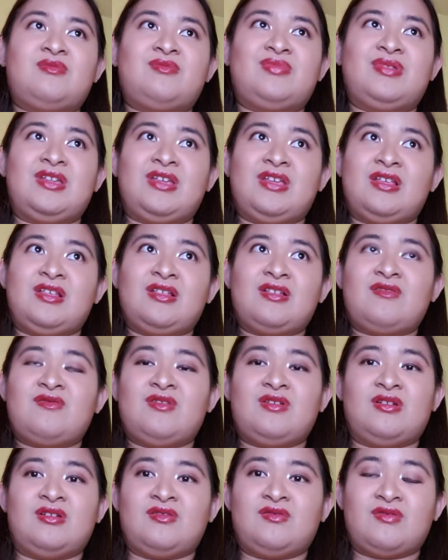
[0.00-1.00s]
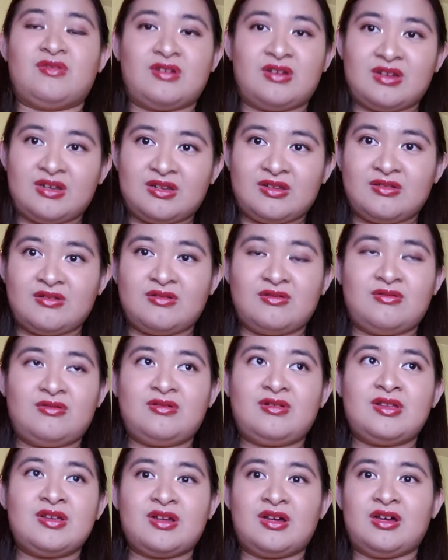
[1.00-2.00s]
please feel free to
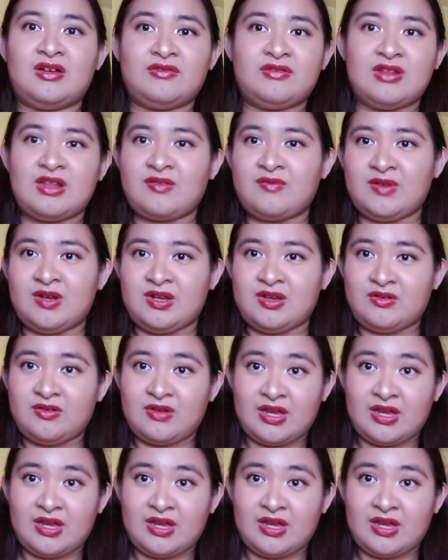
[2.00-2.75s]
click off this video,